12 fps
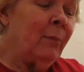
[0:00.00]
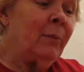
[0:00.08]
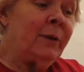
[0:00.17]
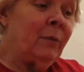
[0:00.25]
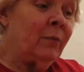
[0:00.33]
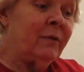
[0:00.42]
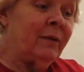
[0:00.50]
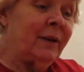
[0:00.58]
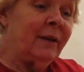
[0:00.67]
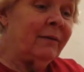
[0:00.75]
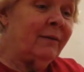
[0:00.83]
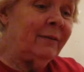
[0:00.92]
But he was an
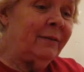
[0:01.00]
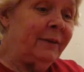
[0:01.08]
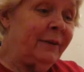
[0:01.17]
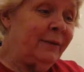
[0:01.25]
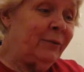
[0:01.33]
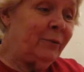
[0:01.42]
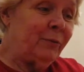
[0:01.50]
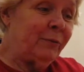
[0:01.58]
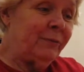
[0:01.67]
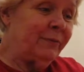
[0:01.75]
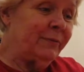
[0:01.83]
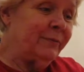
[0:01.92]
excellent dancer.
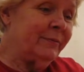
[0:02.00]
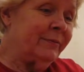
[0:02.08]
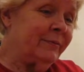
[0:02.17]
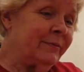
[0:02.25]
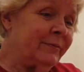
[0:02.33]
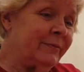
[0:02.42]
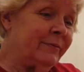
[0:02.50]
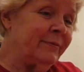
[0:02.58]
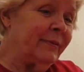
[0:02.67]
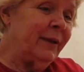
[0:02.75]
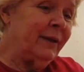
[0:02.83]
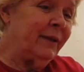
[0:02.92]

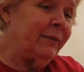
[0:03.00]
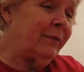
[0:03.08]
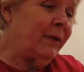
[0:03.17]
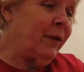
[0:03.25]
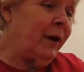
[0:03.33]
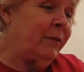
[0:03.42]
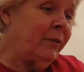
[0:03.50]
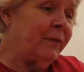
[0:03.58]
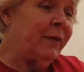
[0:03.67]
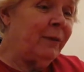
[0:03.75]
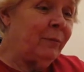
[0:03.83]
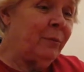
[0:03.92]
And I
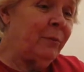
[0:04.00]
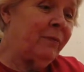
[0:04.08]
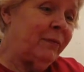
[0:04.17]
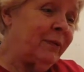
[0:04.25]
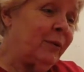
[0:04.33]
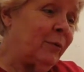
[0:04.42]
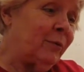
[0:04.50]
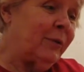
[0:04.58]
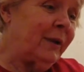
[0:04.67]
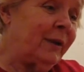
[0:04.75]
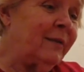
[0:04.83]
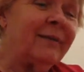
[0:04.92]
thought that would be fun to go to
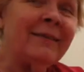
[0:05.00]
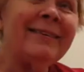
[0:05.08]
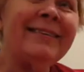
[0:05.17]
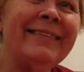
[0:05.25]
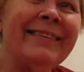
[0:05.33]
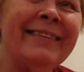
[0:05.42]
dances.